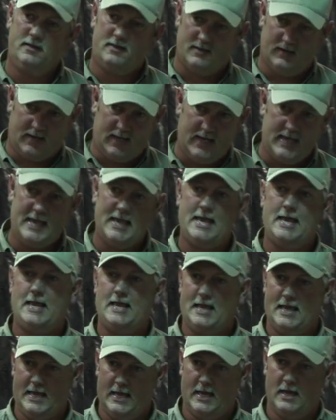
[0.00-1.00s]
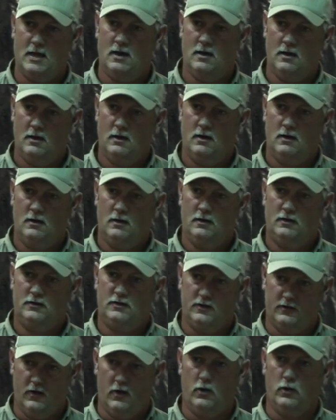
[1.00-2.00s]
the key
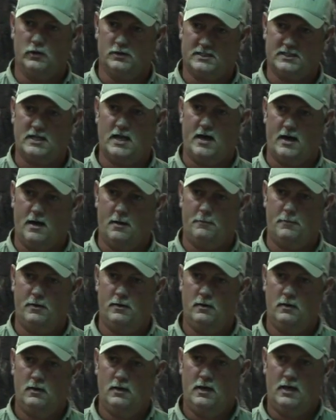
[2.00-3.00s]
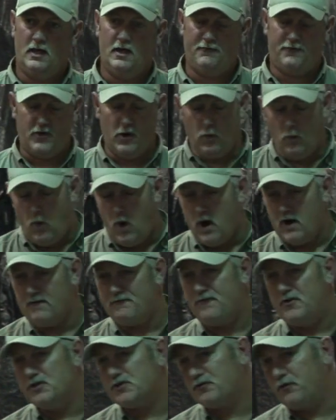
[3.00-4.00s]
to the whole setup. If you want to
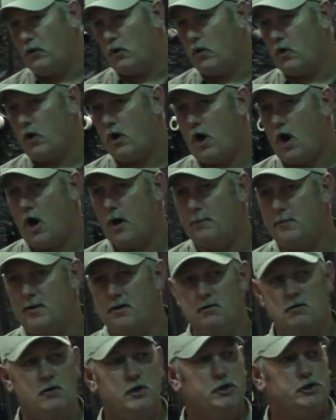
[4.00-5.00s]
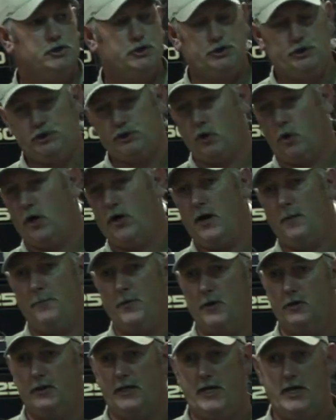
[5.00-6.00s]
fish fluorocarbon, shorten up
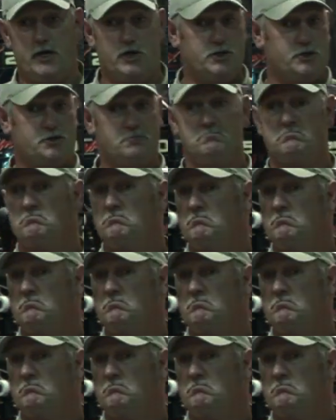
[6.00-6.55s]
your leaders,